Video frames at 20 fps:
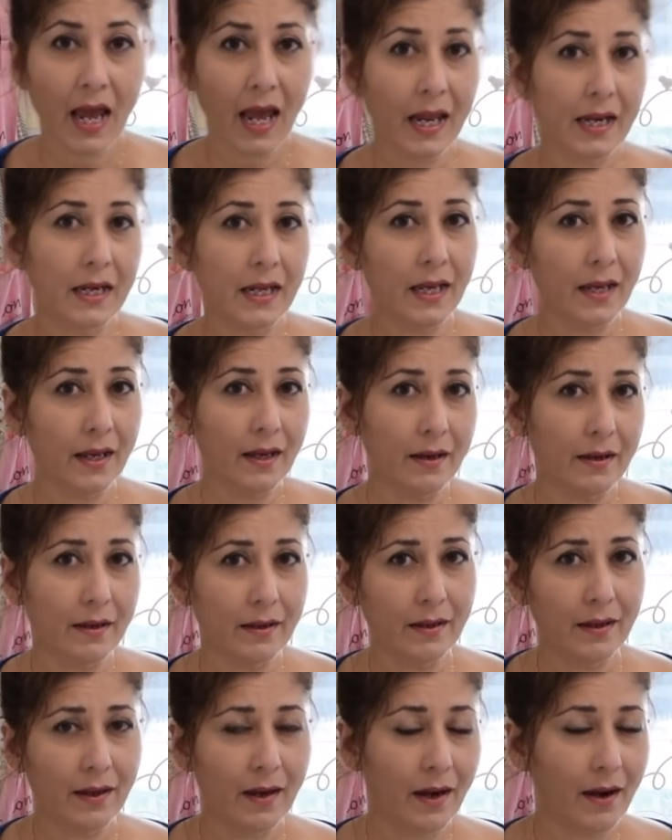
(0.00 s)
And
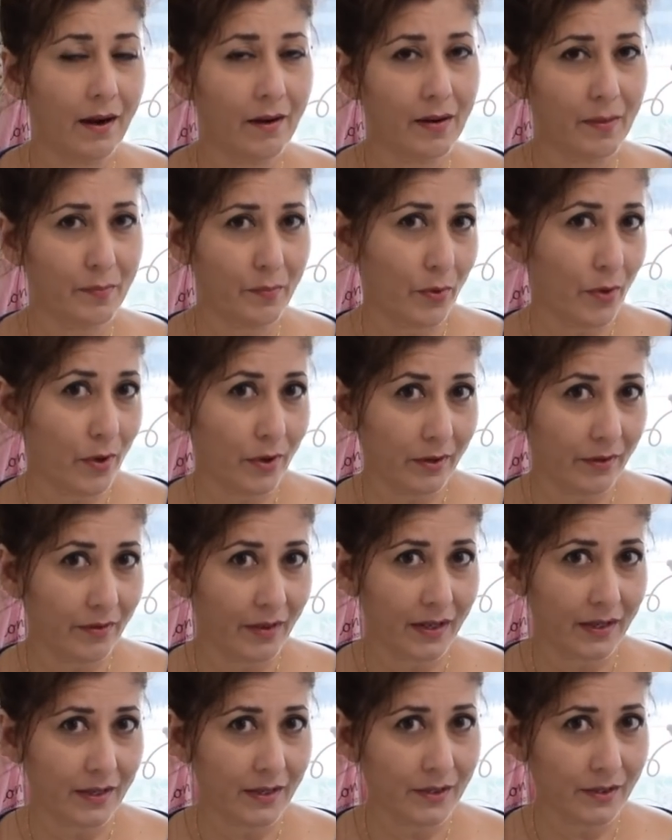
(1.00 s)
here are our prawn
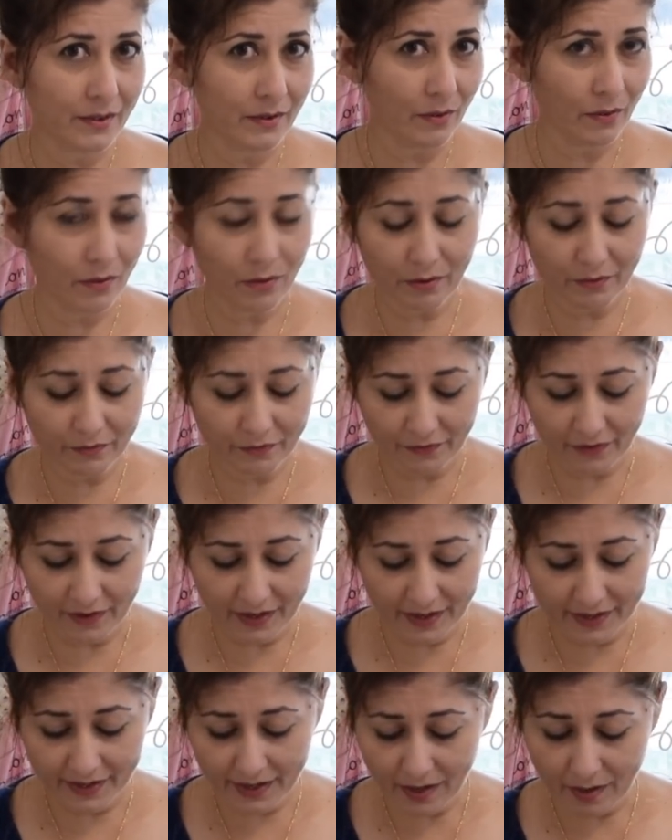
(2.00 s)
crackers all
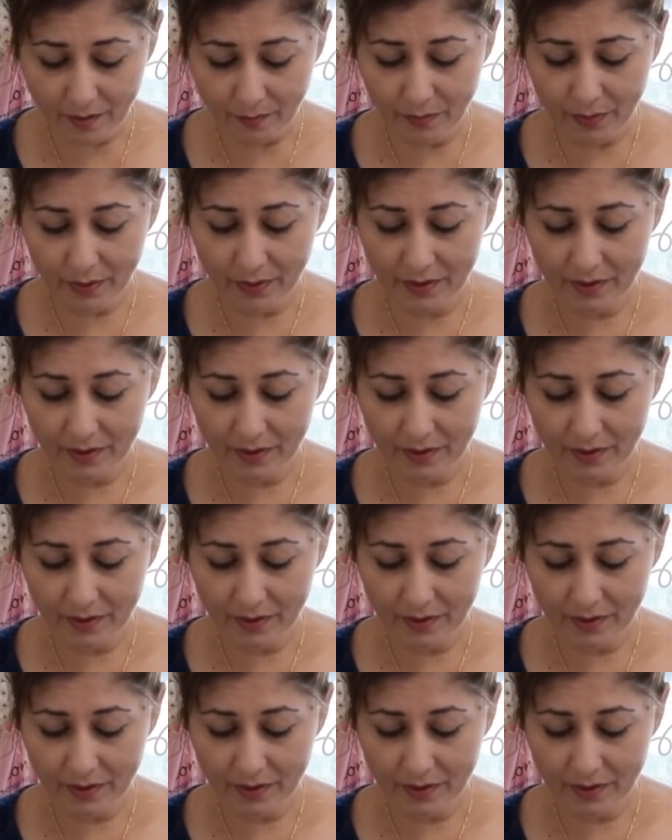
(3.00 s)
fried up.